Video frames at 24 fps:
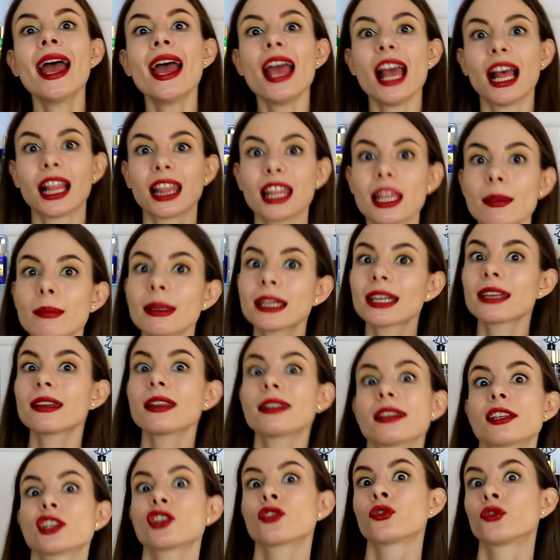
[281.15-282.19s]
a limited
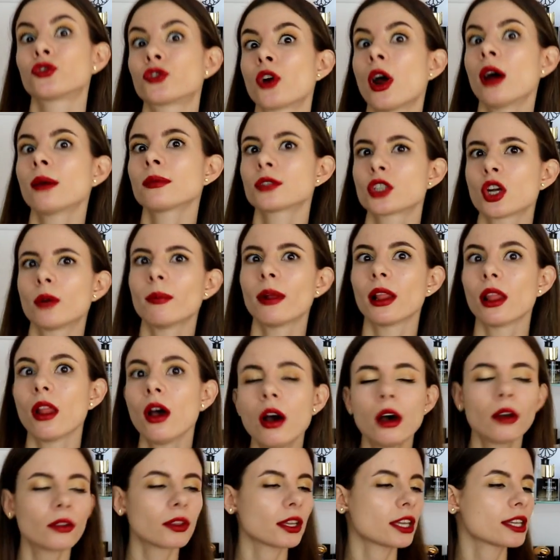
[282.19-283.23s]
edition from Jo
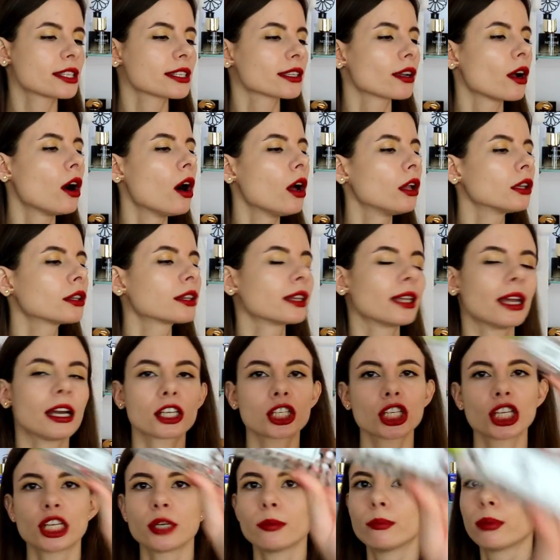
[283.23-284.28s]
Malone that is called Nashi